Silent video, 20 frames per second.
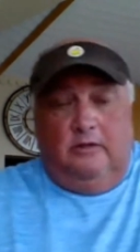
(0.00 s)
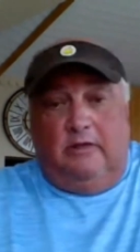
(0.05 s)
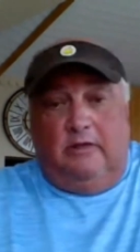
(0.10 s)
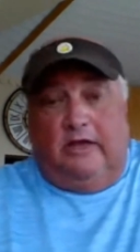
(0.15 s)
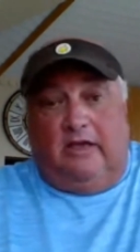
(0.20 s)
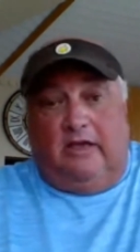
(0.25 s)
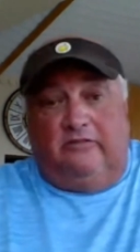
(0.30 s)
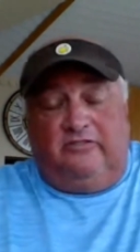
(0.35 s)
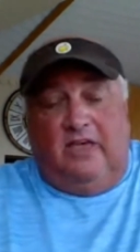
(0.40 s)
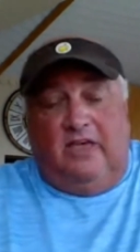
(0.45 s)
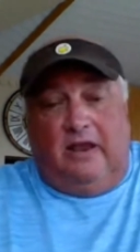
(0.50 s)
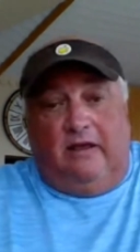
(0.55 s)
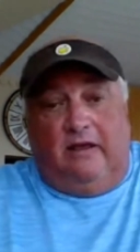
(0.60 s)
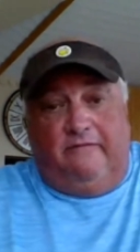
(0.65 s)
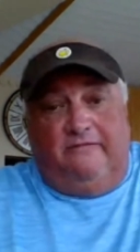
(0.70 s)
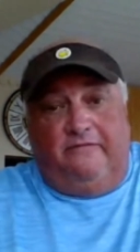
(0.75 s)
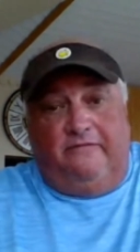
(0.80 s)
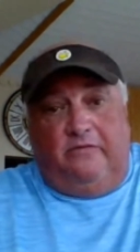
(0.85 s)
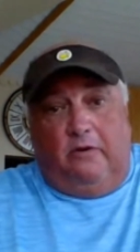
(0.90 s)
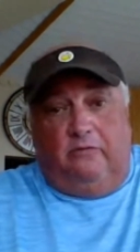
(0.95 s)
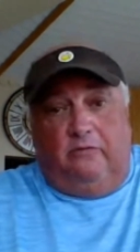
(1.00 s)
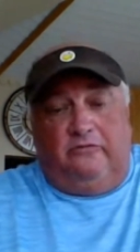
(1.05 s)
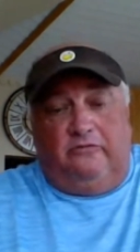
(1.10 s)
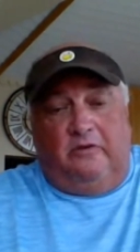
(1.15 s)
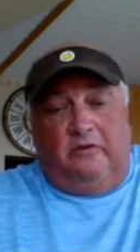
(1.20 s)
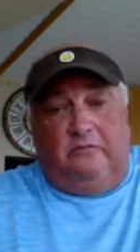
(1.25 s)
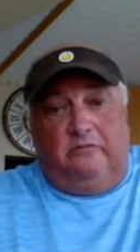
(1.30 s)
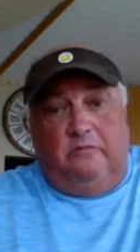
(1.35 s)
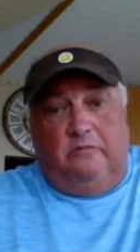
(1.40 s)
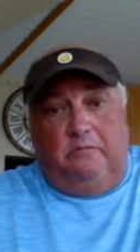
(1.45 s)
Like I said, uh, there was
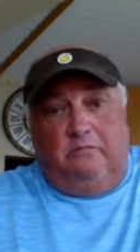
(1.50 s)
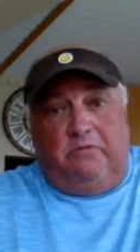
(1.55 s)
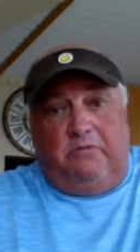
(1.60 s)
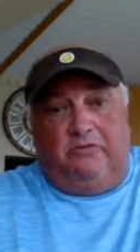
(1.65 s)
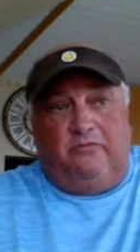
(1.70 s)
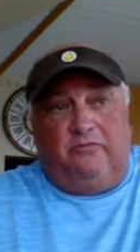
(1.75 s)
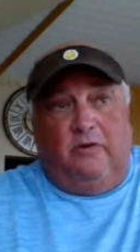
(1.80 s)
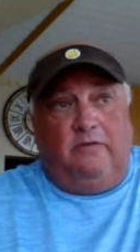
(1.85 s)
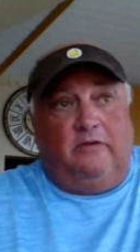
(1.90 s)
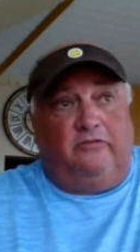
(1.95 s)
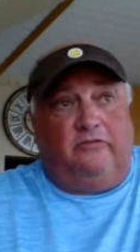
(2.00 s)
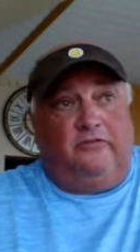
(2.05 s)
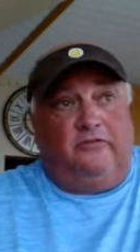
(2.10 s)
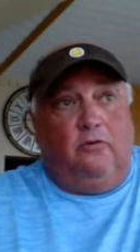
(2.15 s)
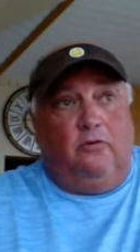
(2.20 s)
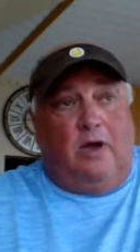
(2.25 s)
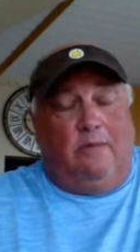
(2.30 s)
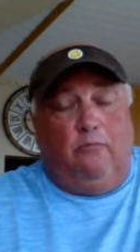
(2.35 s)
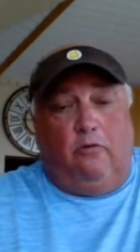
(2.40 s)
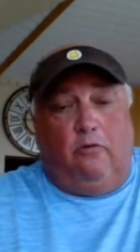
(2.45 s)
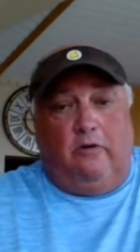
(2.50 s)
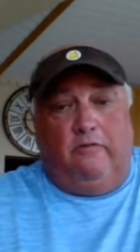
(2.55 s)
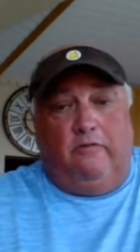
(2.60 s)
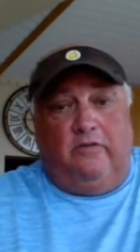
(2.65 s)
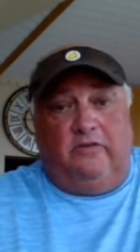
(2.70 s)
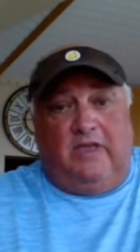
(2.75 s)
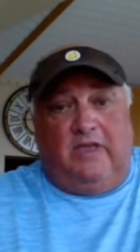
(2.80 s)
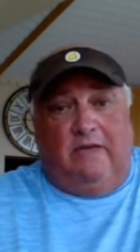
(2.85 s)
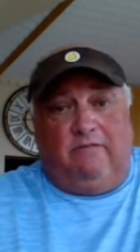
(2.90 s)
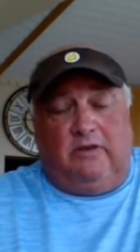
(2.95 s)
the between the two, I'm more of the
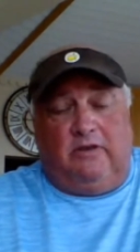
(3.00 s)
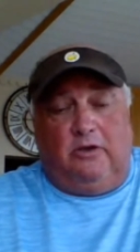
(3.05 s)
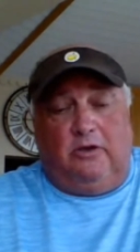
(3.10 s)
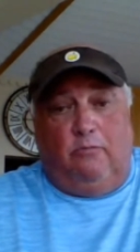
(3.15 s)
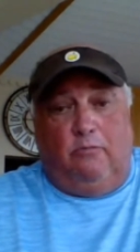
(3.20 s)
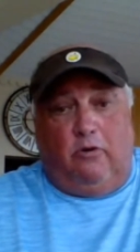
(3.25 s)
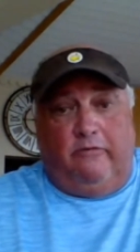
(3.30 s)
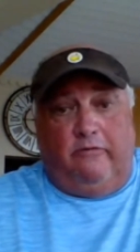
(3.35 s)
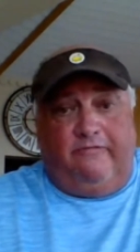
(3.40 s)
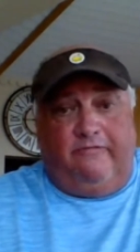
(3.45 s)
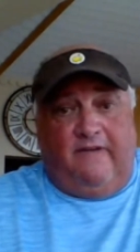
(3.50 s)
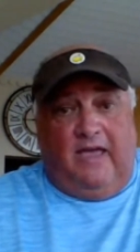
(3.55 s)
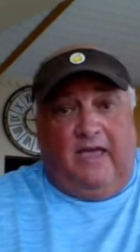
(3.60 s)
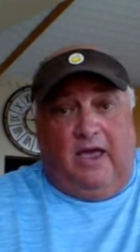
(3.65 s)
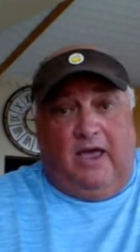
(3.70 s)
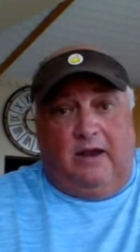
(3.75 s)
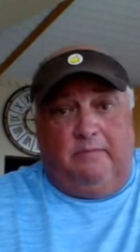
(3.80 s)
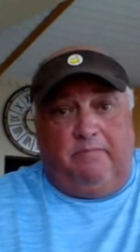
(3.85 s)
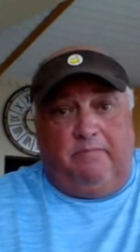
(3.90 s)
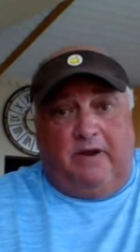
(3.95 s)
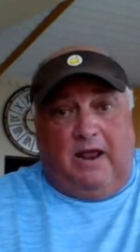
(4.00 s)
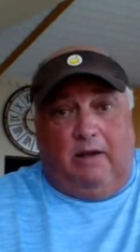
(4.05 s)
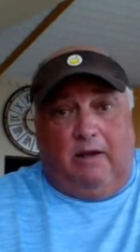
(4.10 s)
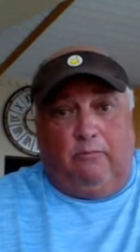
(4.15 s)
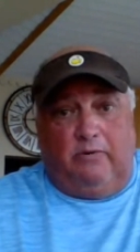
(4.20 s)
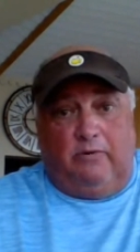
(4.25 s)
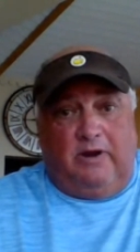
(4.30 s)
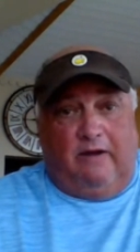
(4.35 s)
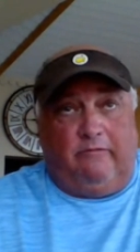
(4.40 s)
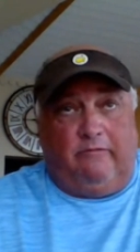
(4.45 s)
David Gilmour fan, but I
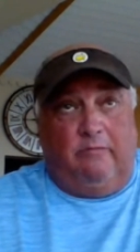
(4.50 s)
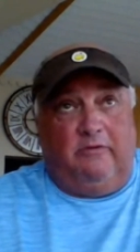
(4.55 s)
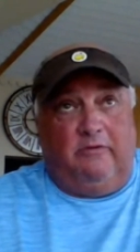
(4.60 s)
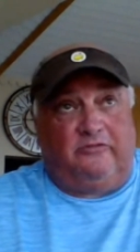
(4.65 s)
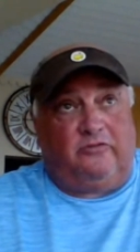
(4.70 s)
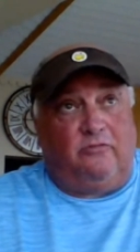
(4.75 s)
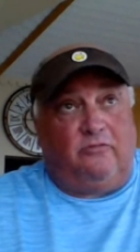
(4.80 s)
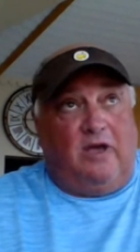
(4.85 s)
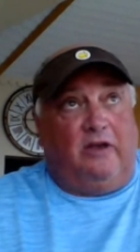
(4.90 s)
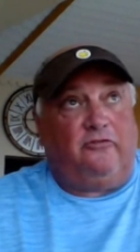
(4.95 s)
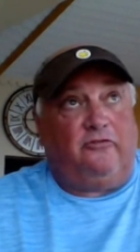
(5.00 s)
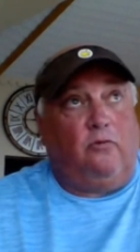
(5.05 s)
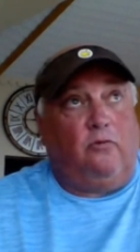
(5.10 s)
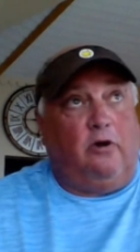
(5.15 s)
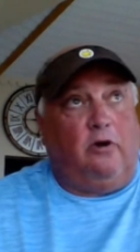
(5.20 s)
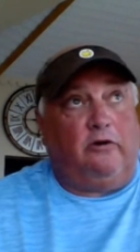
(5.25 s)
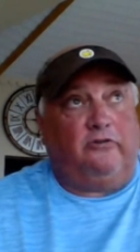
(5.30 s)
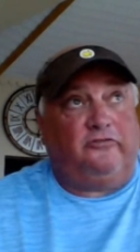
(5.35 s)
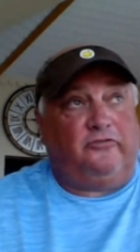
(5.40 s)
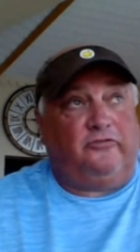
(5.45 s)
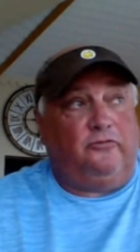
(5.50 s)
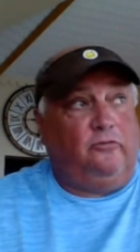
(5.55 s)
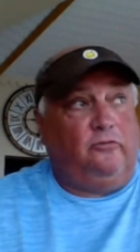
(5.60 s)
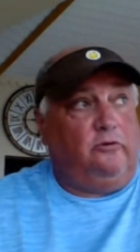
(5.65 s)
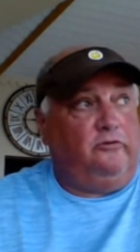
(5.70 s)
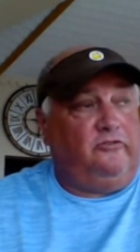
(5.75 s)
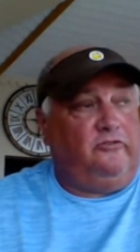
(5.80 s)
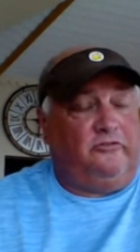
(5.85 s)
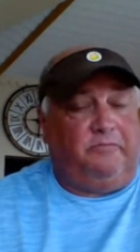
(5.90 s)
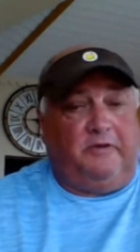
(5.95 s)
would never miss a Roger Waters
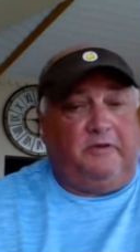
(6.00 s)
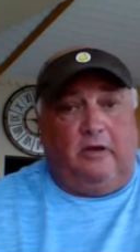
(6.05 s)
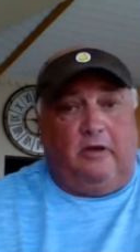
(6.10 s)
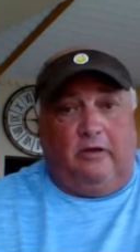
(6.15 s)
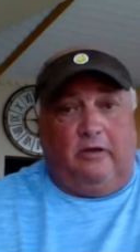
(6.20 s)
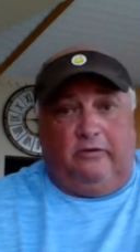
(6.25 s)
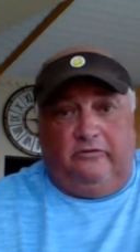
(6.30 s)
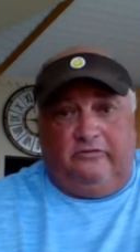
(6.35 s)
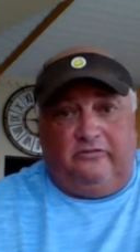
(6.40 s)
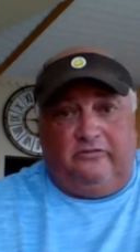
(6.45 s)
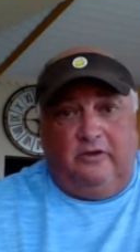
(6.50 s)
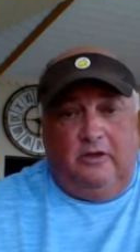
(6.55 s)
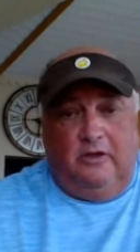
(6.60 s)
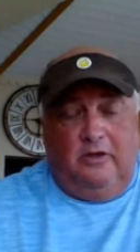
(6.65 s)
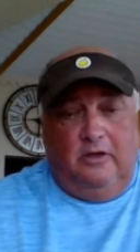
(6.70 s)
tour just because